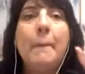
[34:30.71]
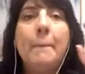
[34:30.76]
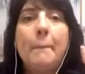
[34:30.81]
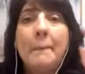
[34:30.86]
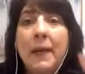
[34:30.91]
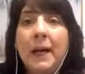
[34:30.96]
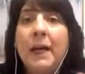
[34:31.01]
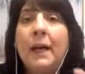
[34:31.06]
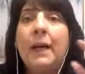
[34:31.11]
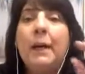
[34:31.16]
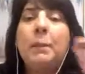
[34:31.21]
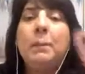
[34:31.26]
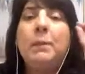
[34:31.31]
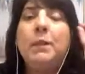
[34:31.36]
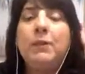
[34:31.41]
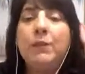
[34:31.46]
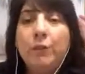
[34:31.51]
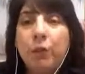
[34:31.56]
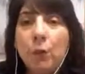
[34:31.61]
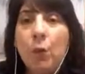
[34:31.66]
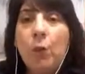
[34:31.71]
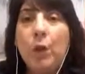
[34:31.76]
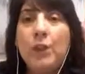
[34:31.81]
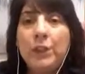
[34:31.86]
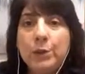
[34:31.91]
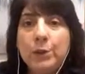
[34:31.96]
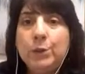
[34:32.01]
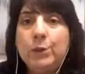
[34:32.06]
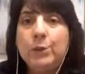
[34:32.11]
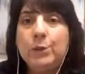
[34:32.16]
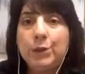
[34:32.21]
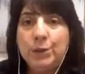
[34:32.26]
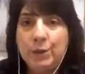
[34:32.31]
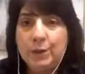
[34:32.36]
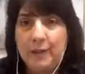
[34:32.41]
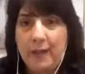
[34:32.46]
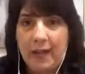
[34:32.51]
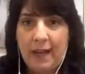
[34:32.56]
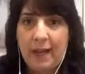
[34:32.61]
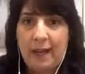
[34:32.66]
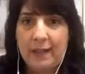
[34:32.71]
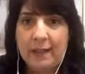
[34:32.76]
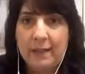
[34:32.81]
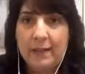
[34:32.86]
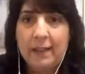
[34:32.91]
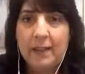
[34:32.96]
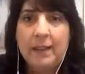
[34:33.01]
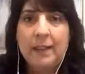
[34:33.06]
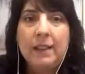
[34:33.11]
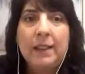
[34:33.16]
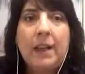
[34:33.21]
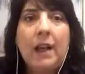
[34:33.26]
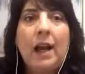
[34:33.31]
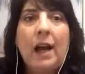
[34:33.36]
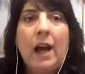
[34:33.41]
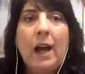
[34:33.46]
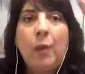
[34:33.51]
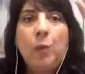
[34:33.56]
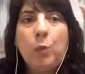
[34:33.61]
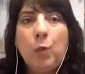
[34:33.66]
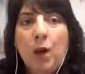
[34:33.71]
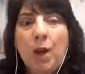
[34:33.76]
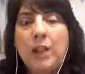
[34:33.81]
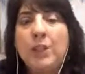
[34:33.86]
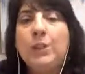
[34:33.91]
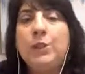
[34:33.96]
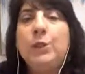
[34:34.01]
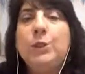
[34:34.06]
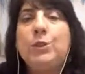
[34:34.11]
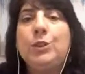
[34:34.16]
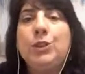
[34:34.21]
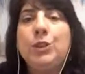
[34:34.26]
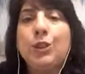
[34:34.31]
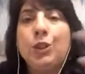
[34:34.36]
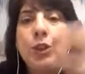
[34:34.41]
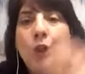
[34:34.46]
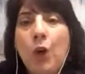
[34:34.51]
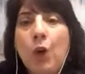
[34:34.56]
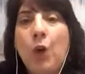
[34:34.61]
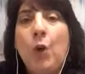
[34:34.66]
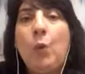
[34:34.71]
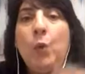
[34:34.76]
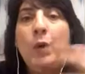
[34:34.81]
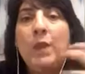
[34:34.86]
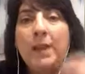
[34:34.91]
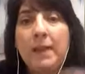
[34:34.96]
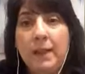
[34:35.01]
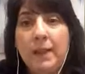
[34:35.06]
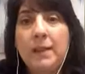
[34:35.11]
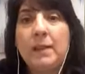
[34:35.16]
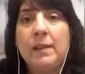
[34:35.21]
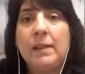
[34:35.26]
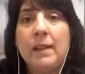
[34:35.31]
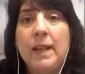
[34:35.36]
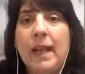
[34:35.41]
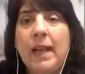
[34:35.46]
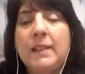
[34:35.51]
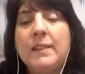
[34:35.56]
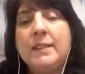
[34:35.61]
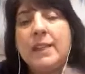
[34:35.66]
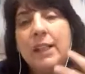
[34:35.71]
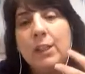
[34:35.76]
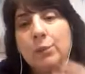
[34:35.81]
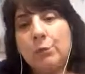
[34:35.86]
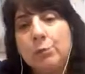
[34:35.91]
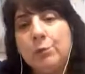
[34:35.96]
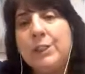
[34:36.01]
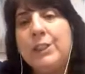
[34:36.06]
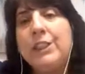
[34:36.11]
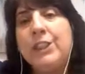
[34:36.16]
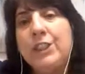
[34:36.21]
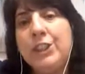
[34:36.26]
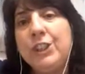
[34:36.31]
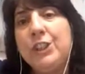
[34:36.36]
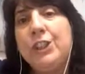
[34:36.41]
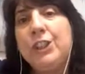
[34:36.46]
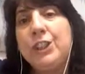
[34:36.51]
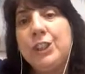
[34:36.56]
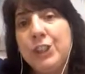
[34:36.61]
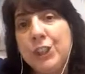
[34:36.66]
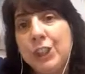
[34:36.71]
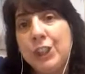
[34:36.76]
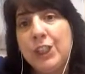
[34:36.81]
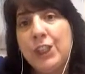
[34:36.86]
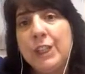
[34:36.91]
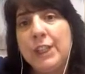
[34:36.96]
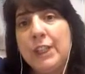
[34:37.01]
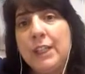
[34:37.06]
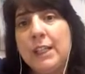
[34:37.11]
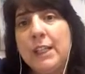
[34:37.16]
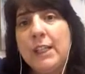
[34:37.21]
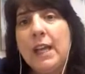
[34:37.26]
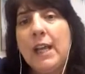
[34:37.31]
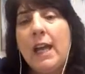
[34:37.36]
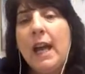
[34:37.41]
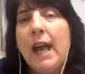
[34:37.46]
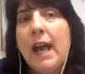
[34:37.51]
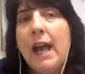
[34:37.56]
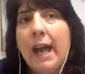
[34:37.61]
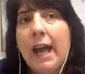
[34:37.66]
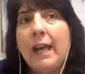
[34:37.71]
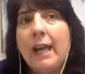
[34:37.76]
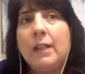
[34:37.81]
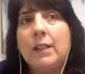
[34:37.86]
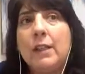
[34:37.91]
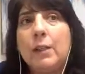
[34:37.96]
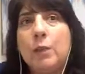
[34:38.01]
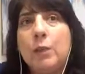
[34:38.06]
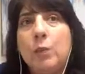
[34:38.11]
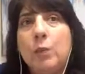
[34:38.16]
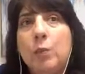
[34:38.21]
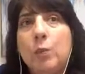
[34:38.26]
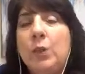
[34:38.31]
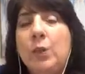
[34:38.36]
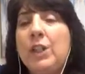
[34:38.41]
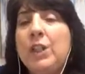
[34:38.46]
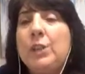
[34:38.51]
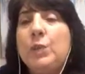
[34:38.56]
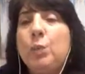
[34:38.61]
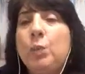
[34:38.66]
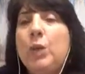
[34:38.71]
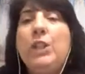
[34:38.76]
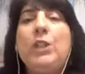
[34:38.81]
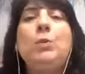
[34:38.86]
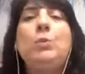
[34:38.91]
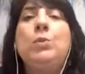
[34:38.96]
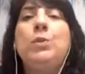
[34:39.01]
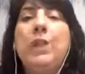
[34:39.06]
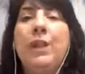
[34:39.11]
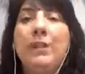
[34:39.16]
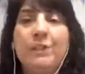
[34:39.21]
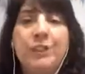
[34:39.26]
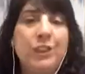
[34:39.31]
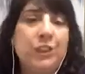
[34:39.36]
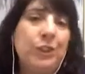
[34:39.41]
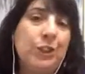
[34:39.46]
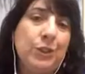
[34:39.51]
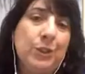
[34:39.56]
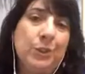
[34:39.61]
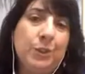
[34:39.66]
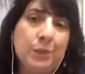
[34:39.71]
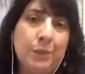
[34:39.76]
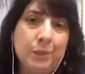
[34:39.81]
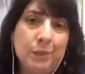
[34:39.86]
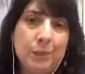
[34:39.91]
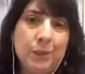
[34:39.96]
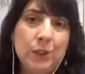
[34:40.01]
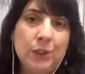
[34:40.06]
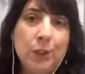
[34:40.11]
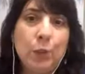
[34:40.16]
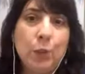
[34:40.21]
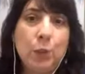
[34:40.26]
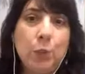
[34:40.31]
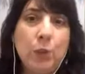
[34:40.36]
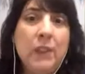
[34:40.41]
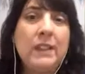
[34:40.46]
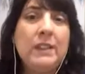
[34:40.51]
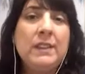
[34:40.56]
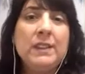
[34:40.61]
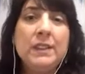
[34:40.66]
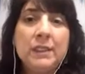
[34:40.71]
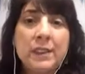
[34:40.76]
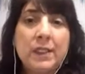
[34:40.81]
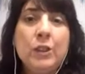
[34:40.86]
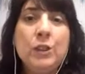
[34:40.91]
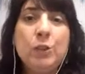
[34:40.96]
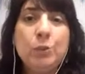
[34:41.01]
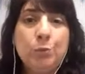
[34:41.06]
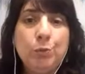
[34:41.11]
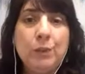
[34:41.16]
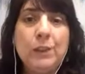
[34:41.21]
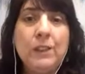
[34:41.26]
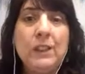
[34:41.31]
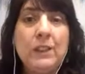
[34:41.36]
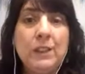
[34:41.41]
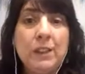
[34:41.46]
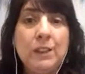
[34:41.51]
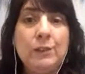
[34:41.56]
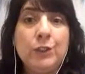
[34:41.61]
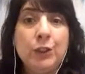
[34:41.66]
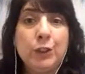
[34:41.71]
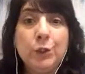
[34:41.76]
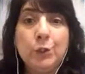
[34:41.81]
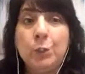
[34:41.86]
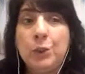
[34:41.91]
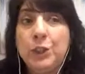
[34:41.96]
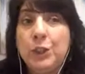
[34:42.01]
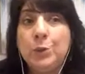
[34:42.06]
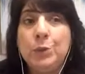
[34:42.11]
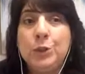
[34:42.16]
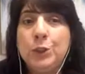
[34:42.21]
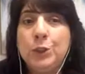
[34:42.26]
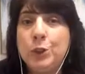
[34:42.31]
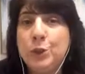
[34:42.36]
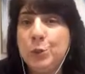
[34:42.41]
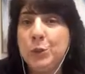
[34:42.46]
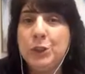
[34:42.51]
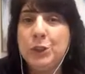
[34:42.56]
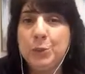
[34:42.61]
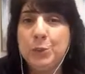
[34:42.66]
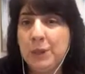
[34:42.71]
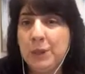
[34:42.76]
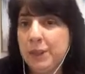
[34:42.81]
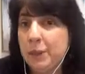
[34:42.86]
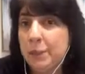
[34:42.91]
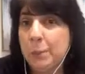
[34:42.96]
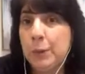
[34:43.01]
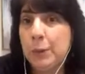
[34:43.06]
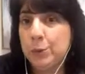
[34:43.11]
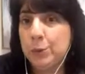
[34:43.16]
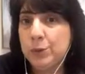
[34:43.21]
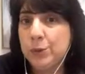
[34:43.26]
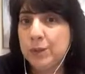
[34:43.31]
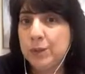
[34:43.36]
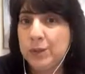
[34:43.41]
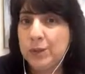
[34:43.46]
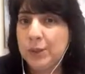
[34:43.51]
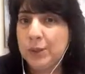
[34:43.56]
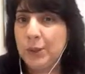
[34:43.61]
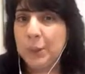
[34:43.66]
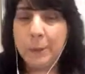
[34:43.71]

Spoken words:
But before you do that, I want you to go within and take a really good look at what do you love to do? What is it that you really love to do? What do you enjoy doing the most?